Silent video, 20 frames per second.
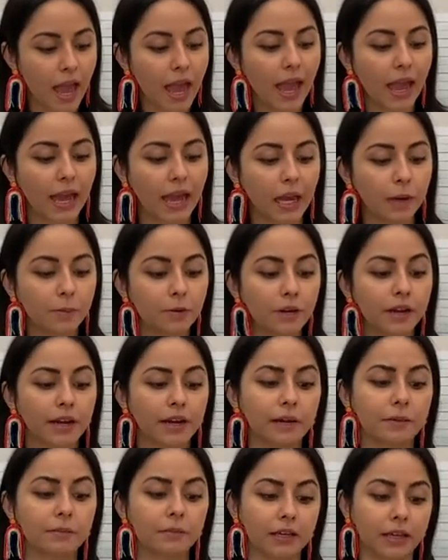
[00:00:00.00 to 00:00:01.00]

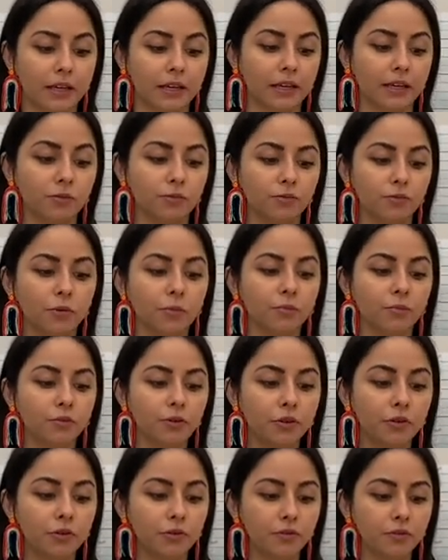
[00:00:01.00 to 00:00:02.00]
Abraham Lincoln
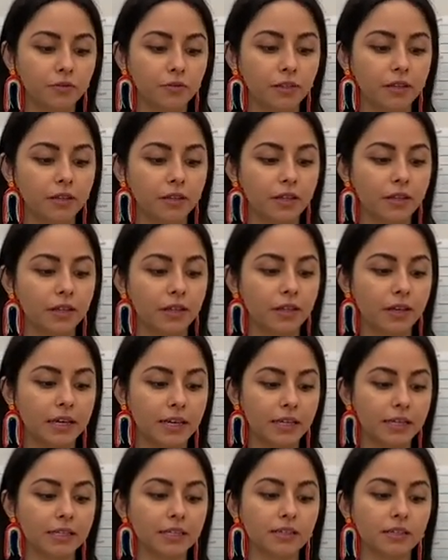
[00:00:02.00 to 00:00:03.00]
removed
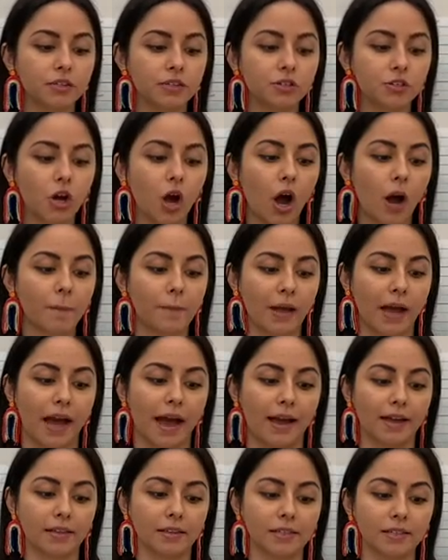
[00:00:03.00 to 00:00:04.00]
his top
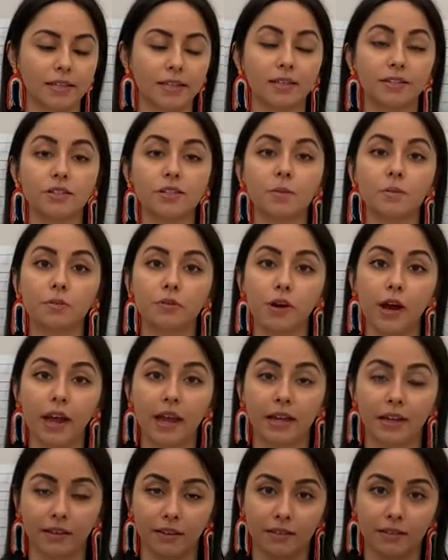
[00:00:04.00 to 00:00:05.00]
hat to
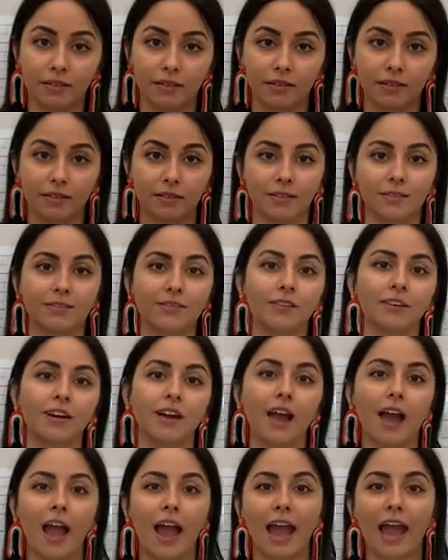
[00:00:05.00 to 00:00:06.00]
pray.
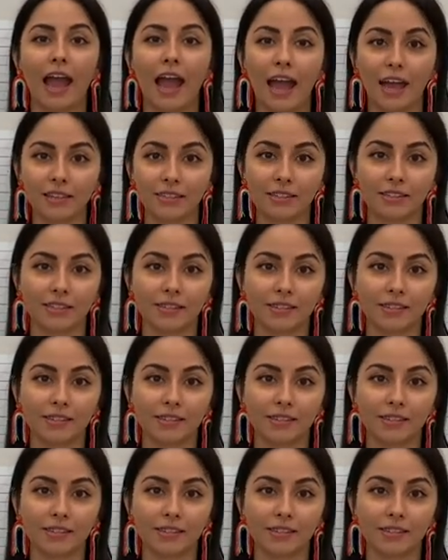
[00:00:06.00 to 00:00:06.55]
Hat.